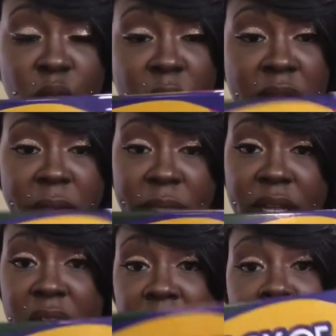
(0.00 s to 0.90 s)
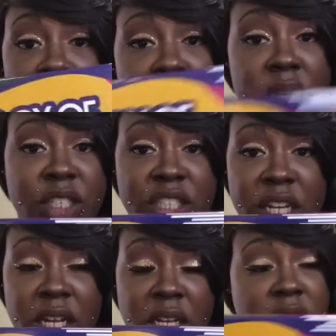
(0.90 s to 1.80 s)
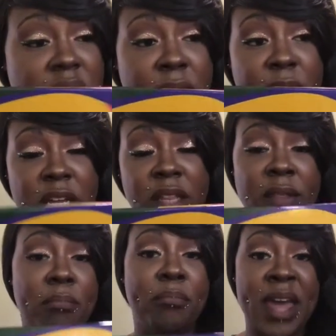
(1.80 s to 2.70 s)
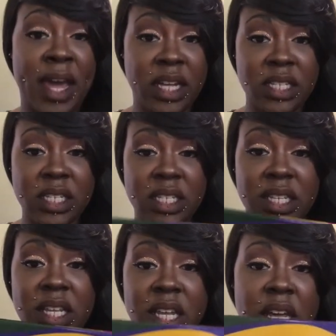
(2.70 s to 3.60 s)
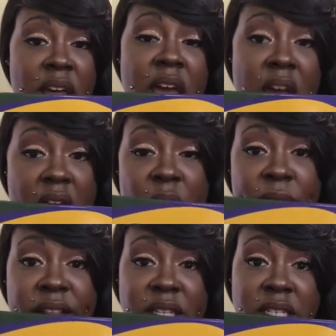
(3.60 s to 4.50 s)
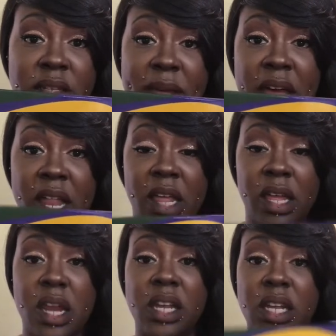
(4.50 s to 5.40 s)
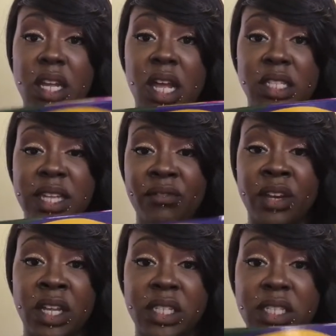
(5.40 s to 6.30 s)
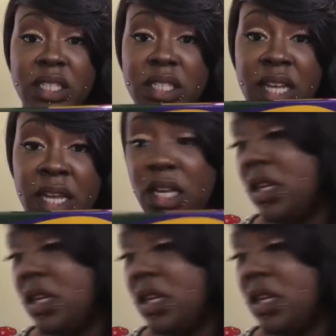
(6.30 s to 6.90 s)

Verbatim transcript: One being shitty, 10 being the best, I rate this palette a definite 10.